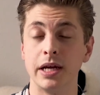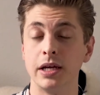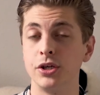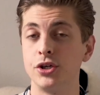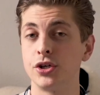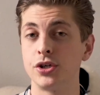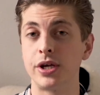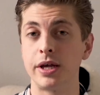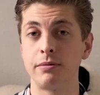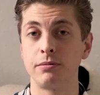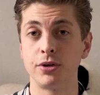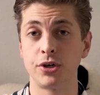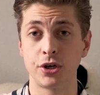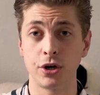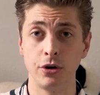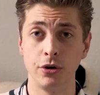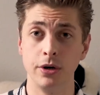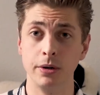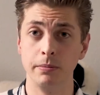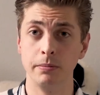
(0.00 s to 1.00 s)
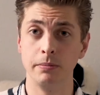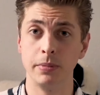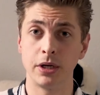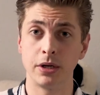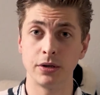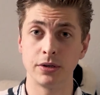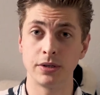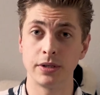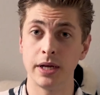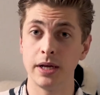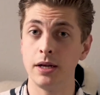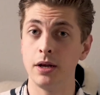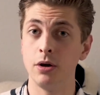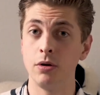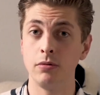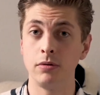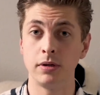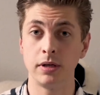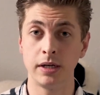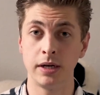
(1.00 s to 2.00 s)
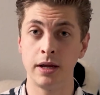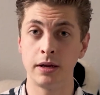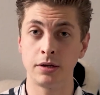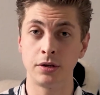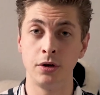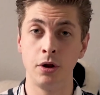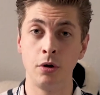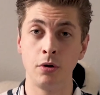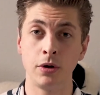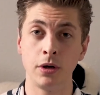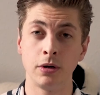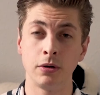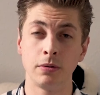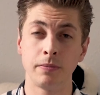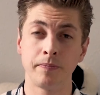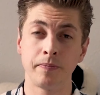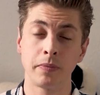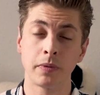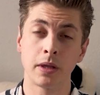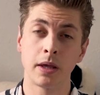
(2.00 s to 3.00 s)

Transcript: You just have to show them, because they don't yet know you.